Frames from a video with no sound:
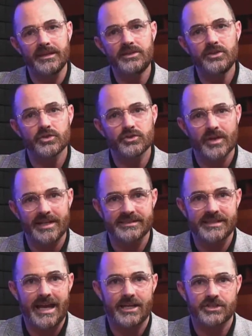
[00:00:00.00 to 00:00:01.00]
your
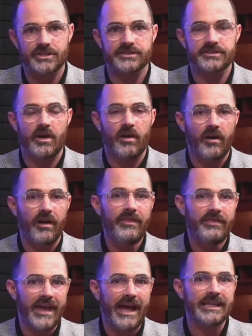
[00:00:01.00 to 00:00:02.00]
transactions
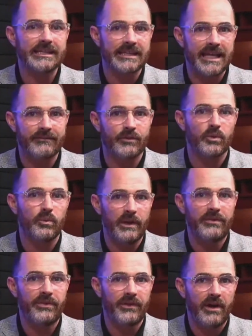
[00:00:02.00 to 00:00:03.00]
on that level
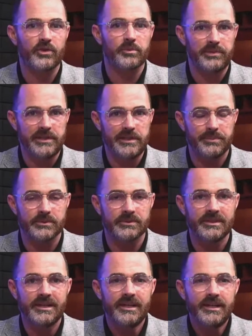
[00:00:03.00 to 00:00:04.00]
with other
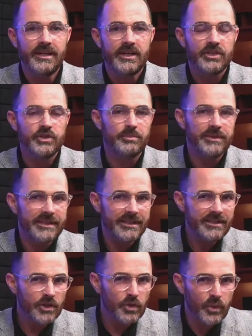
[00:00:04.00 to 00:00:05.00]
people, you
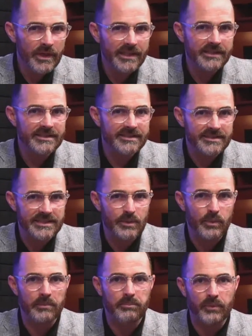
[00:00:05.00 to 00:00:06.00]
begin to quickly see
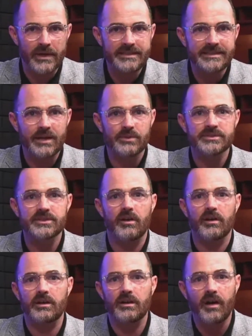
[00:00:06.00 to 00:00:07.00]
where breakdowns
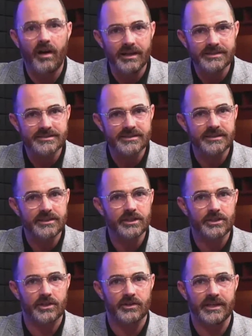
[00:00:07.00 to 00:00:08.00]
are constantly
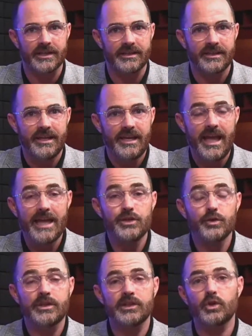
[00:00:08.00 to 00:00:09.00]
occurring, and
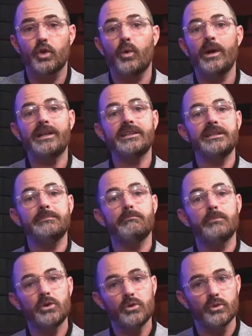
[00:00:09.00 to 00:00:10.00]
you can quickly
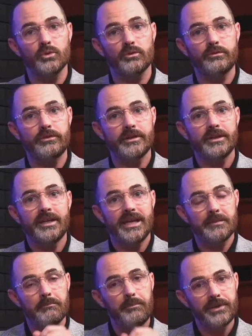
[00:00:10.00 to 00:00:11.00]
move
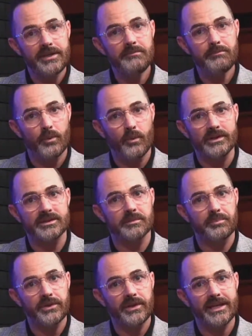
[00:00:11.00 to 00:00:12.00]
and pinpoint the
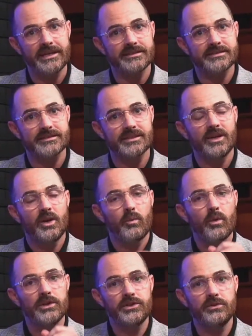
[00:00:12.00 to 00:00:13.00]
place
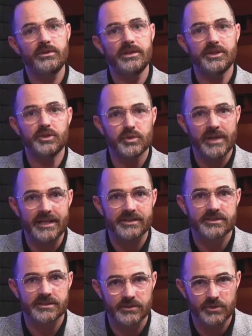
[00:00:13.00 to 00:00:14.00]
where you need to create a
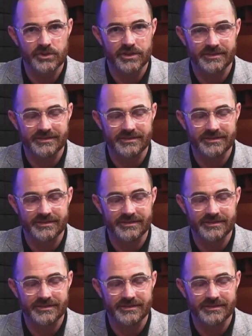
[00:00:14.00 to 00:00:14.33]
solution.